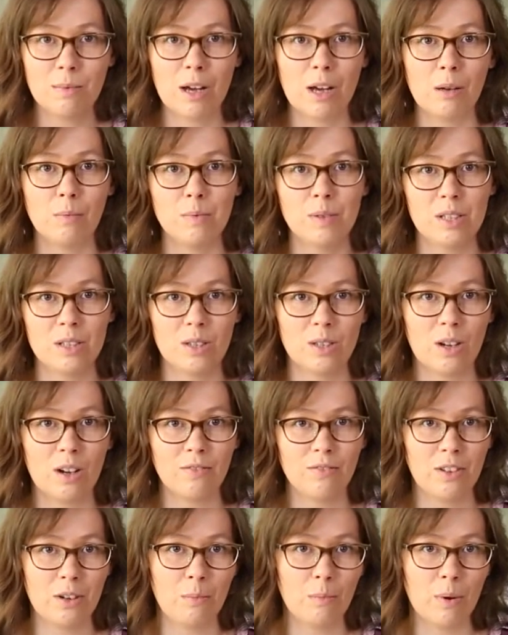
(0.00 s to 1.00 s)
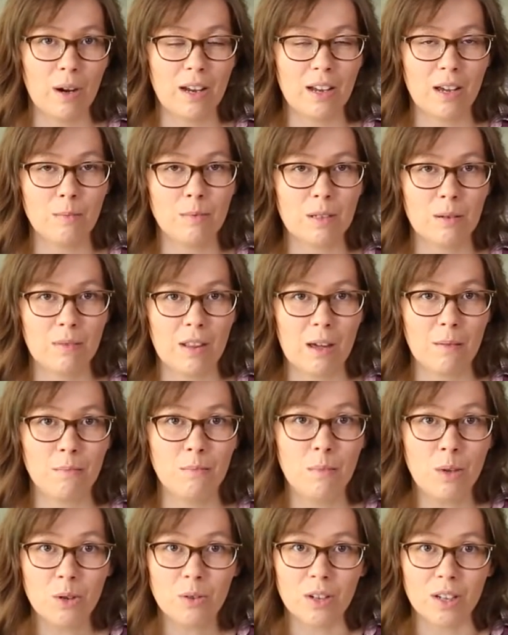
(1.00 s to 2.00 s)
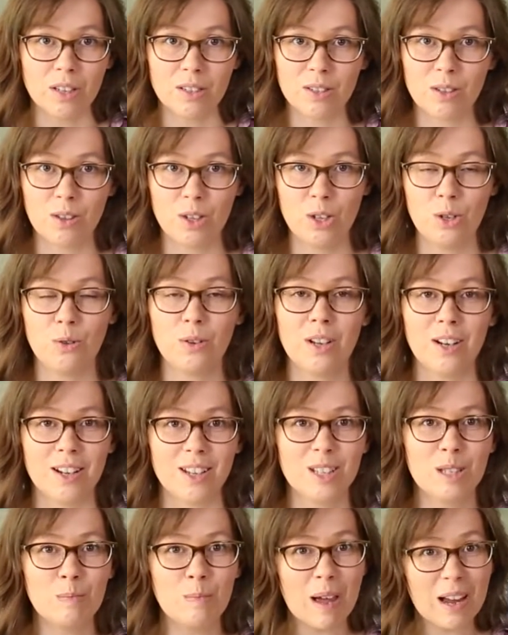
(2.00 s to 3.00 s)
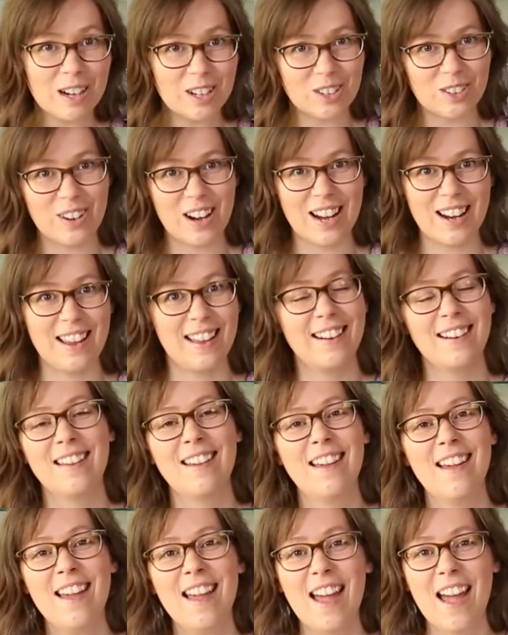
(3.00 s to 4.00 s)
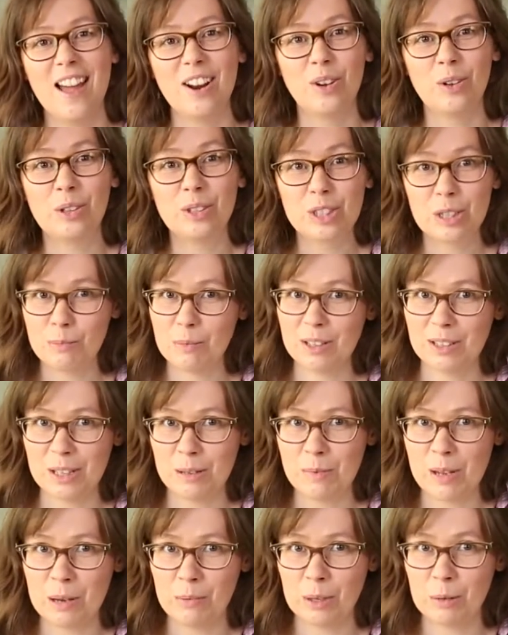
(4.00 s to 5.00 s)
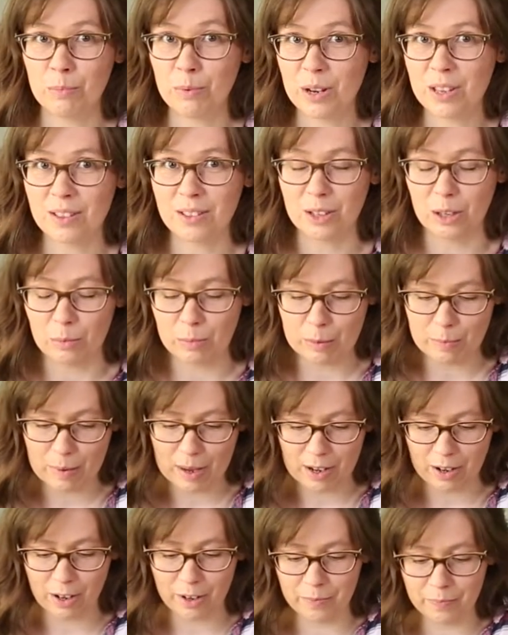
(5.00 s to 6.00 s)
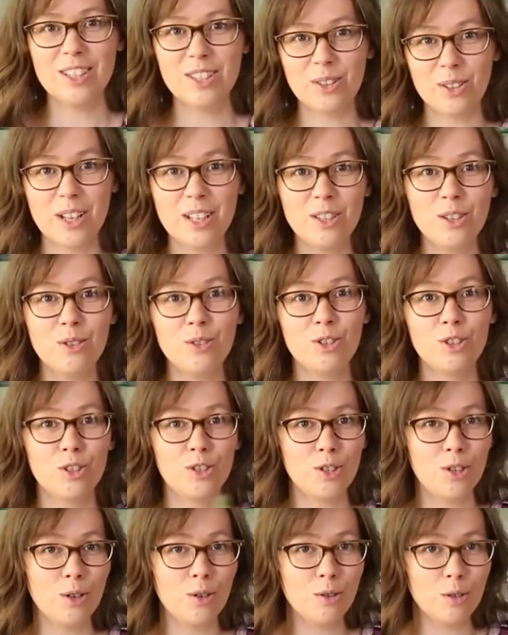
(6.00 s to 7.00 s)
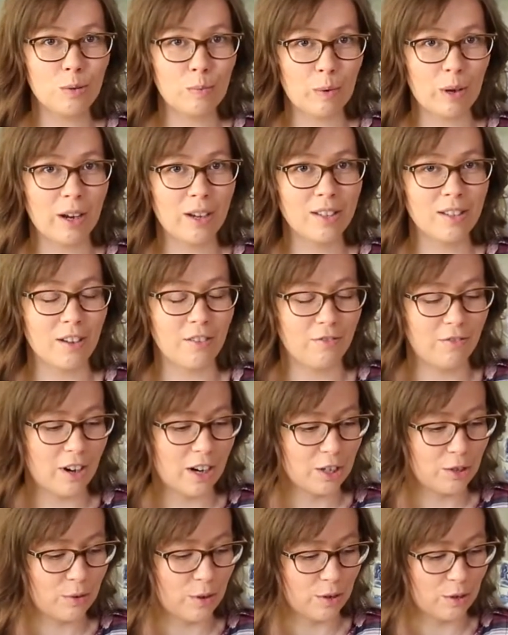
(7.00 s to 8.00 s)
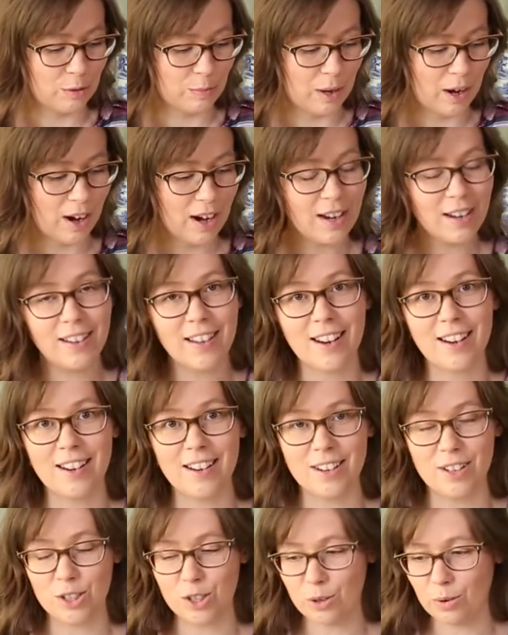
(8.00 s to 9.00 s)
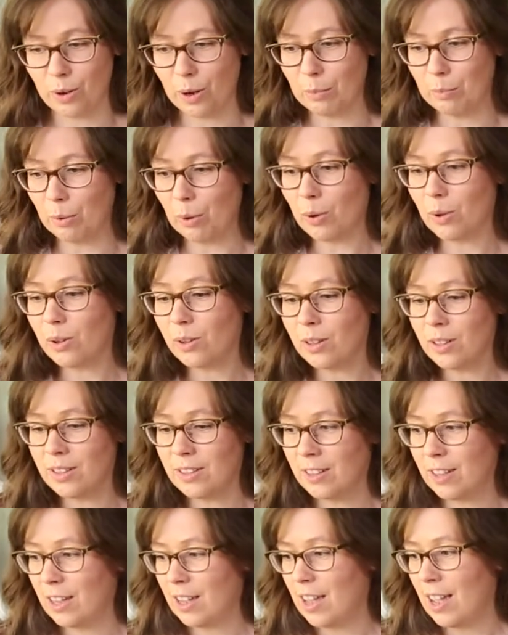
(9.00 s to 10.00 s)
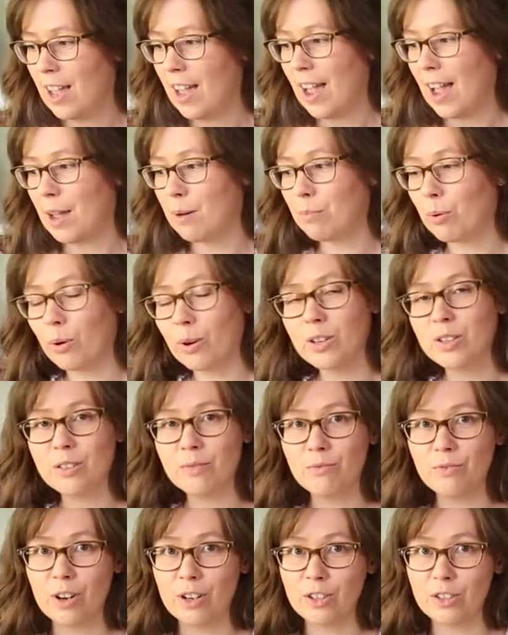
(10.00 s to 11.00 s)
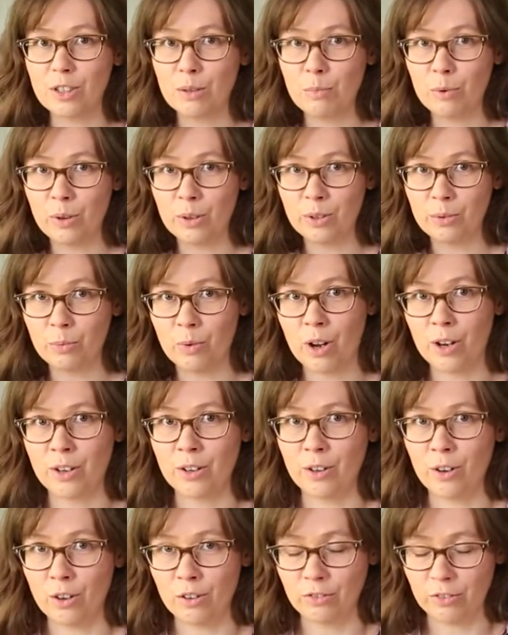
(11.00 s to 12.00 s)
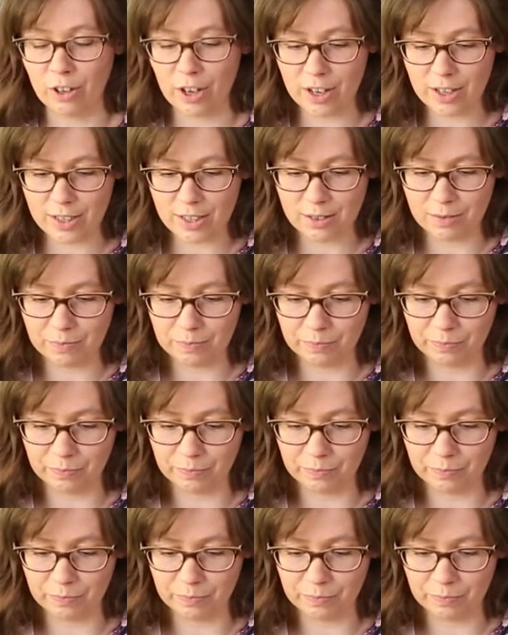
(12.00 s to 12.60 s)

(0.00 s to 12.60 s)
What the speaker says: helps soften and break up some of that mucus so that you can expectorate it and ultimately be able to breathe a little bit better. So let's use just 2 sprigs of fresh rosemary, get it into our bowl, and pour some freshly boiled water over it.